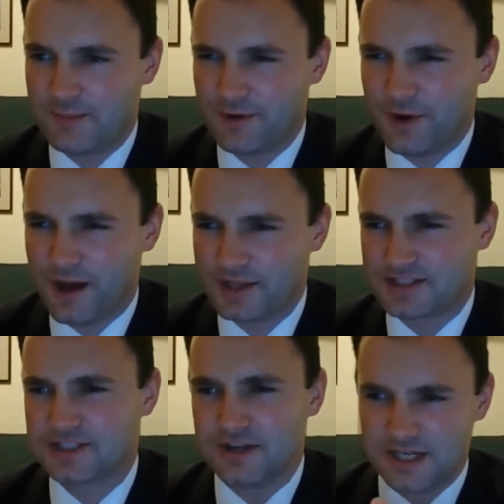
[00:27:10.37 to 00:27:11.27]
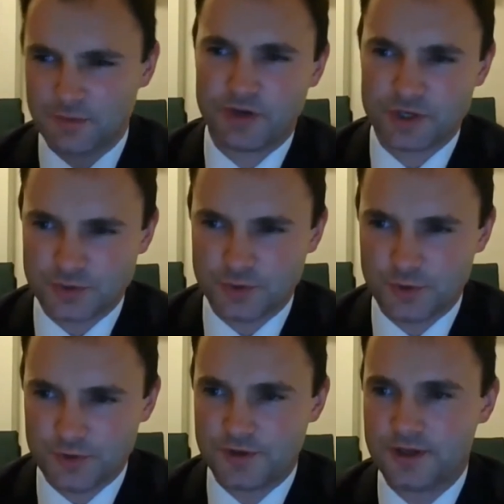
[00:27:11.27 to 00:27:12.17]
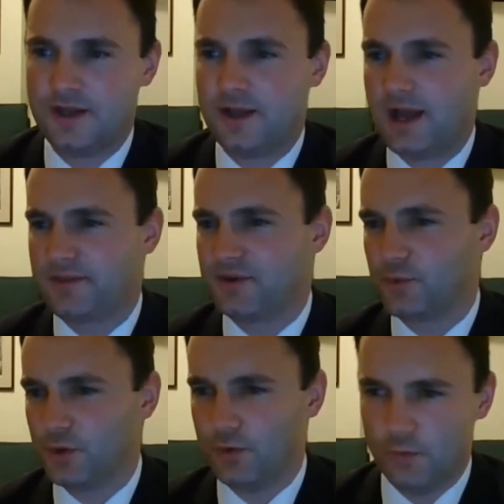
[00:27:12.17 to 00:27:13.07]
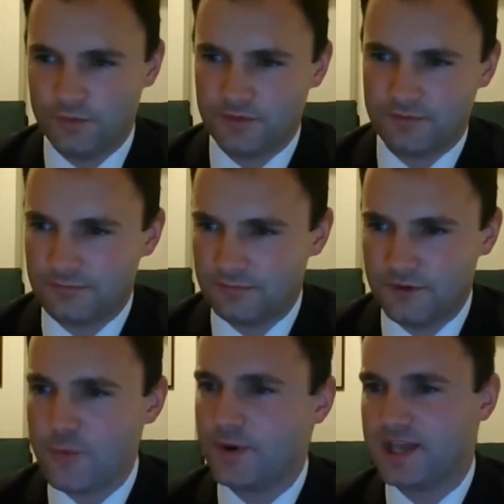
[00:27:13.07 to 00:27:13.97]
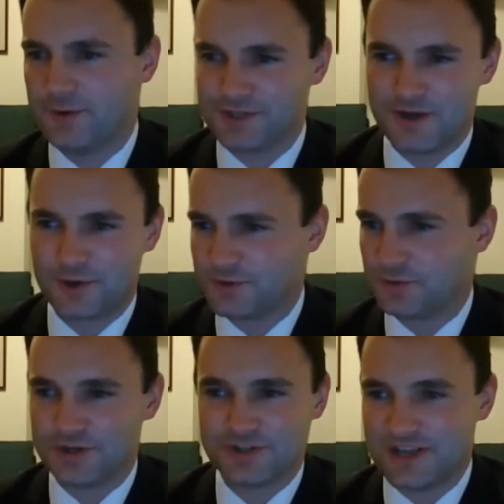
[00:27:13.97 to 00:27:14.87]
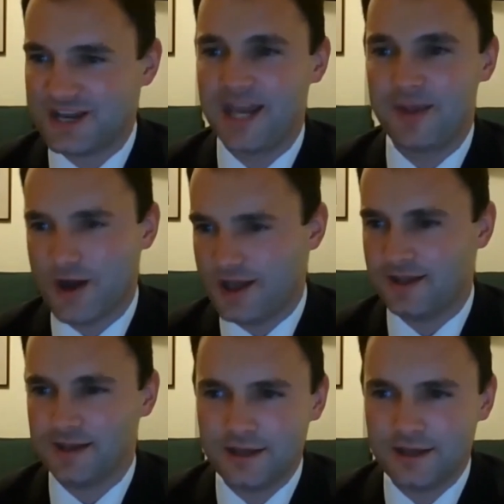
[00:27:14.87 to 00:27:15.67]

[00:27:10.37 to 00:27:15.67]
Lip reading: But I certainly reassure you that I think nobody here is arguing that we should in any way